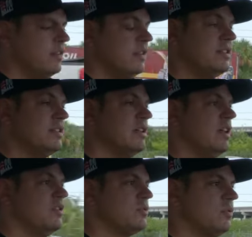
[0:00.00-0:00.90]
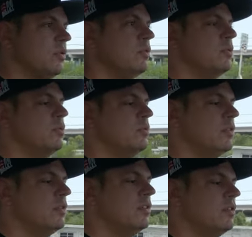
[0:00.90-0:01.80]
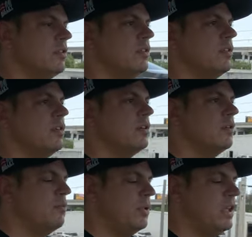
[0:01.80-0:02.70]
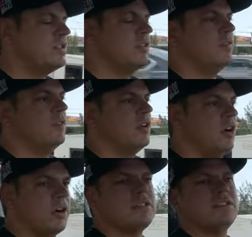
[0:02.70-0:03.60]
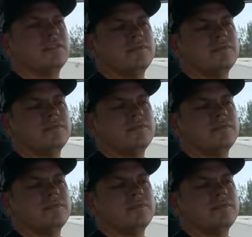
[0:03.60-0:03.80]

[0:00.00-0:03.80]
This is a true piece of art.